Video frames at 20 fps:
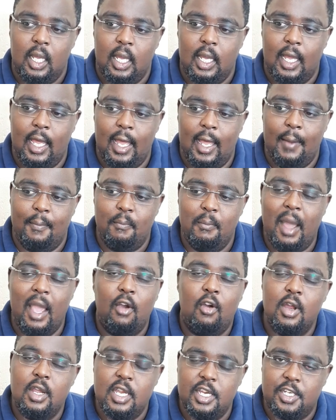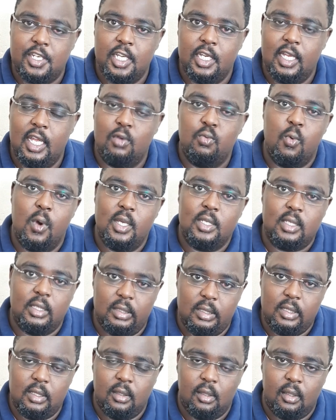my condition had
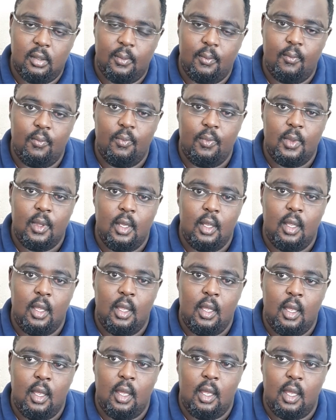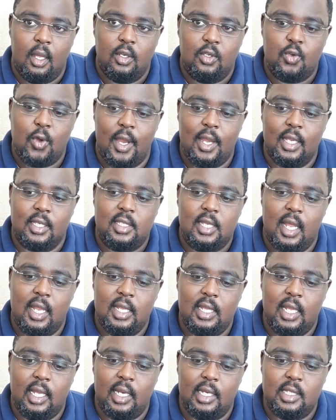worsened to an
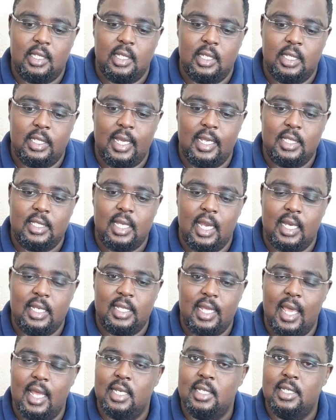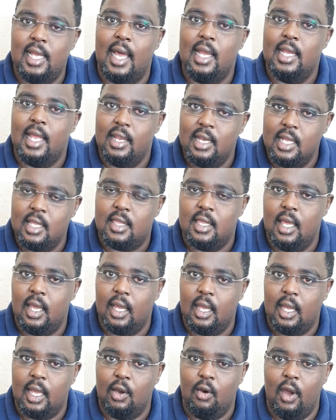extent that they said they had done
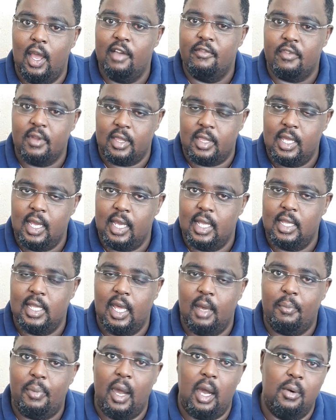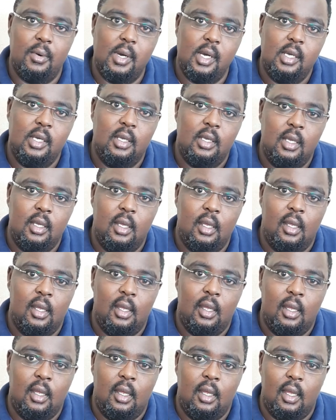anything or everything in their power.
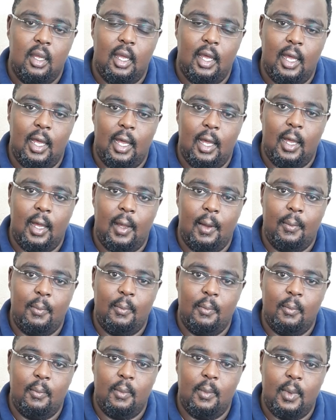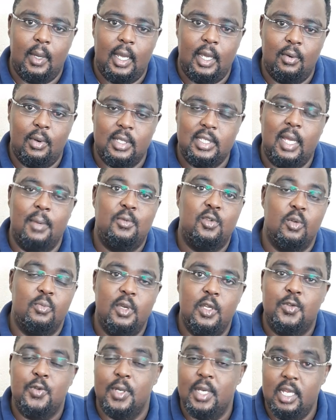It was up to
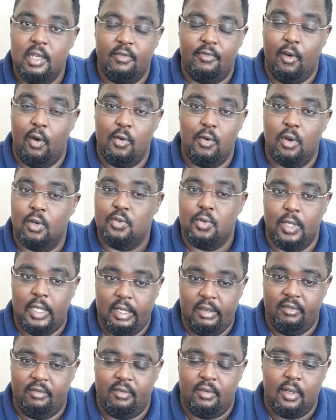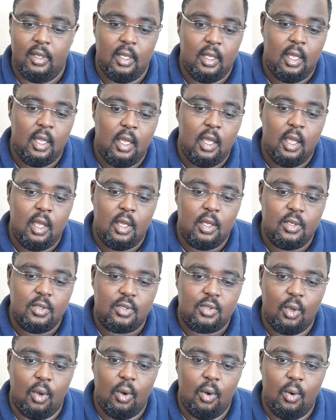me to leave or not to leave.
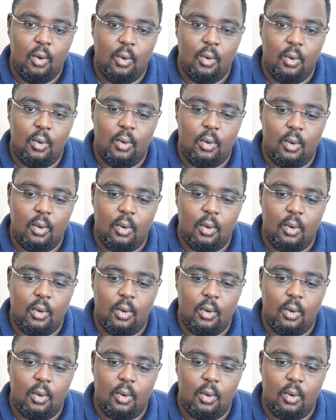So